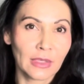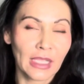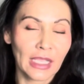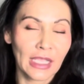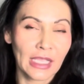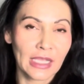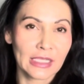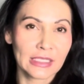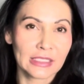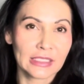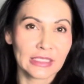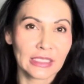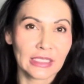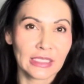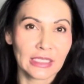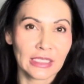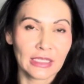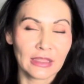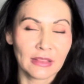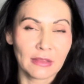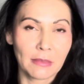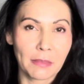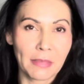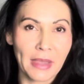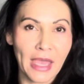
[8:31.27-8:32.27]
And
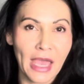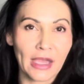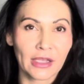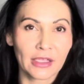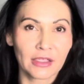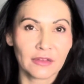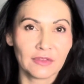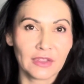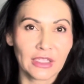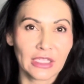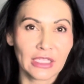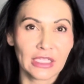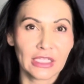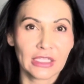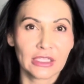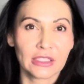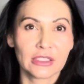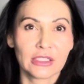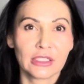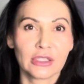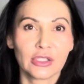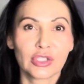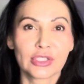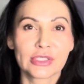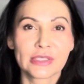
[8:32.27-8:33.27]
in the back of it, it
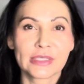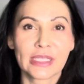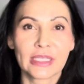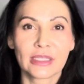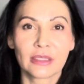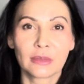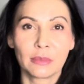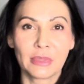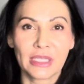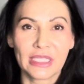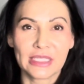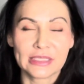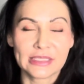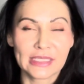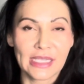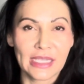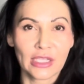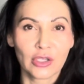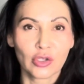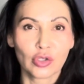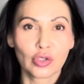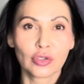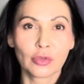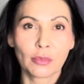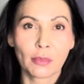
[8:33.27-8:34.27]
looks like a big
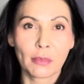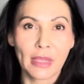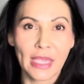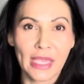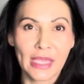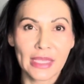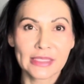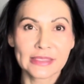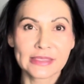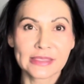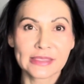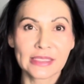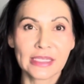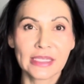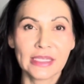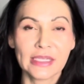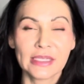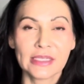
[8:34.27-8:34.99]
tangled mess.